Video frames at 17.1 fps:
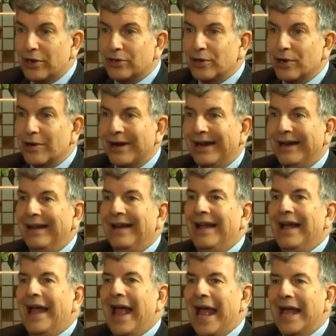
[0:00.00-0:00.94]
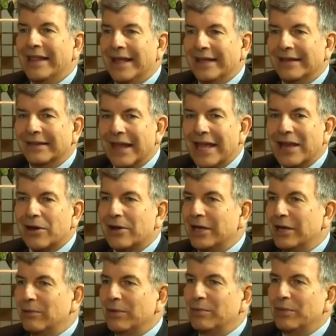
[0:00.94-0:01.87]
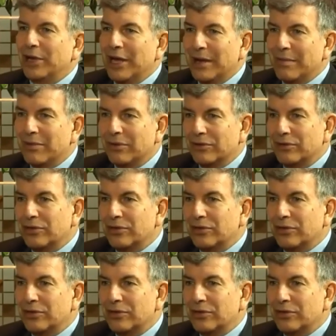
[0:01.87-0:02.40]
attorney, and then later he would be able